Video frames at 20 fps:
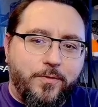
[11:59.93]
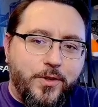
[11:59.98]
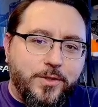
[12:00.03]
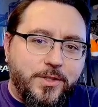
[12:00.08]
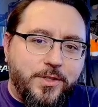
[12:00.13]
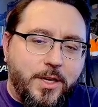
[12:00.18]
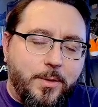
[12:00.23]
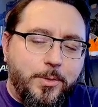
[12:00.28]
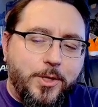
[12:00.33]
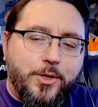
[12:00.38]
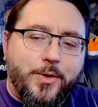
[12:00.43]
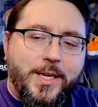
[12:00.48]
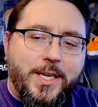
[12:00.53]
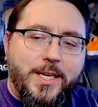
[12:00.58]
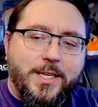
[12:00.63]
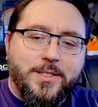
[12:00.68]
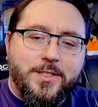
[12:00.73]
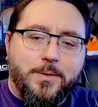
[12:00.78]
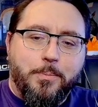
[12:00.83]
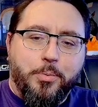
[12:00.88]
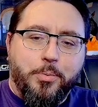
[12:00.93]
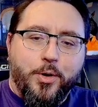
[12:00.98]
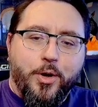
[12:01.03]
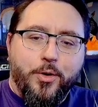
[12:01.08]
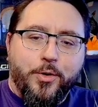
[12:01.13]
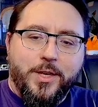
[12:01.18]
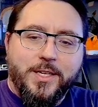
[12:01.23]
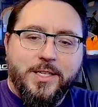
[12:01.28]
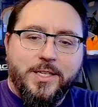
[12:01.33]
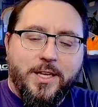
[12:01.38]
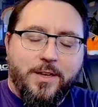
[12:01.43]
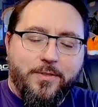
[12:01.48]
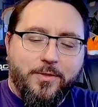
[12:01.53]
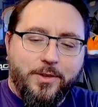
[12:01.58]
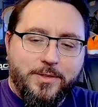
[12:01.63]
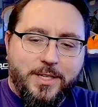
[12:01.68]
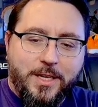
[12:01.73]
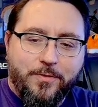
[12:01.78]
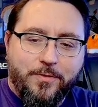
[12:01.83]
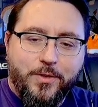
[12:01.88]
W key isn't broken,
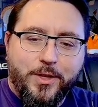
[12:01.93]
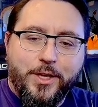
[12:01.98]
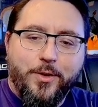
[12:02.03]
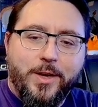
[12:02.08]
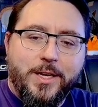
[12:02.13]
definitely go